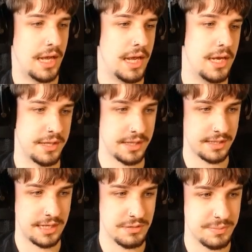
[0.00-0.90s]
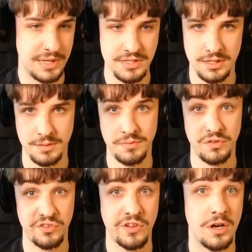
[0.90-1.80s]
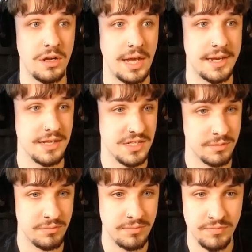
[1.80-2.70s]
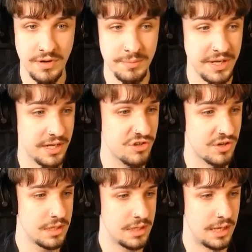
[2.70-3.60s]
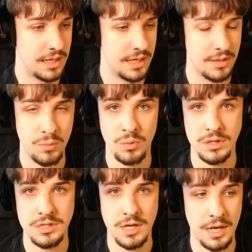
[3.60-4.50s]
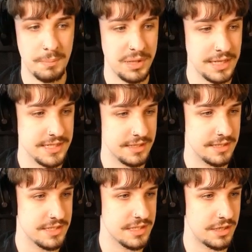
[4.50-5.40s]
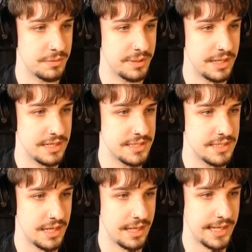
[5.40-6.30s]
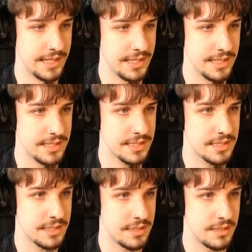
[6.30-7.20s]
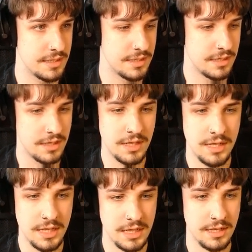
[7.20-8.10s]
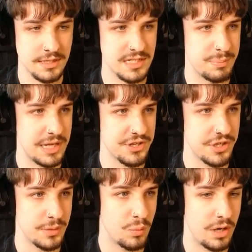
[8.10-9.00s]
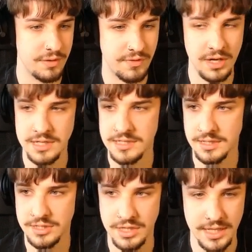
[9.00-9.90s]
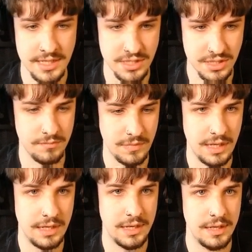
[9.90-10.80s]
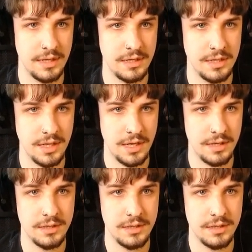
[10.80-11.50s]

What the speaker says: I think now it's about time to start adding some rhythmic interest. One place I like to start with this is like splashy white rides like this, and then yeah.